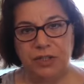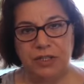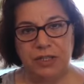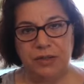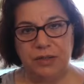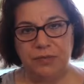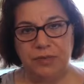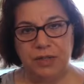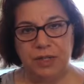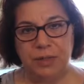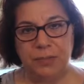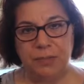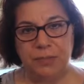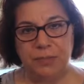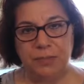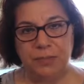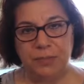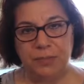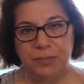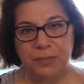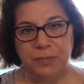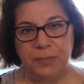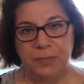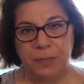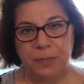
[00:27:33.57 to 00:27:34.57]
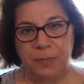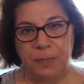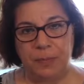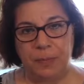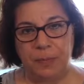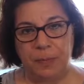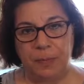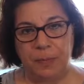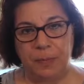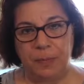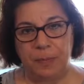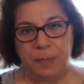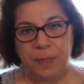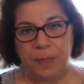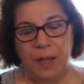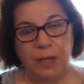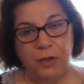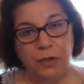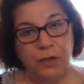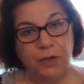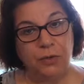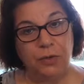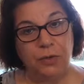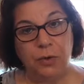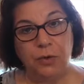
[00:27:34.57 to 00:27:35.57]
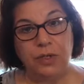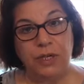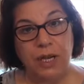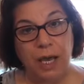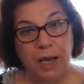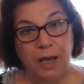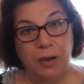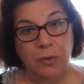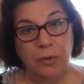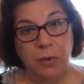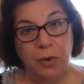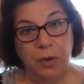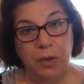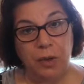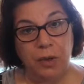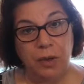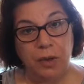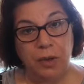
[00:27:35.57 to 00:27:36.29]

tv you know now